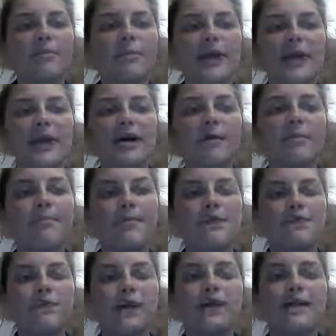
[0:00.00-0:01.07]
medium
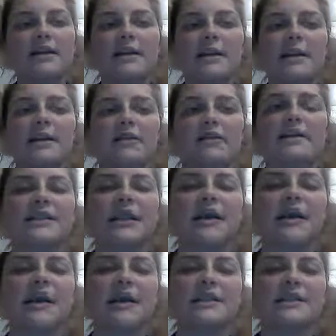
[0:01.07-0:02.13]
between the
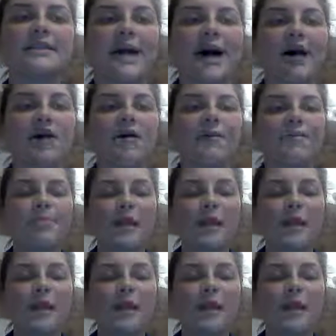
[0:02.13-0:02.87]
authoritarian style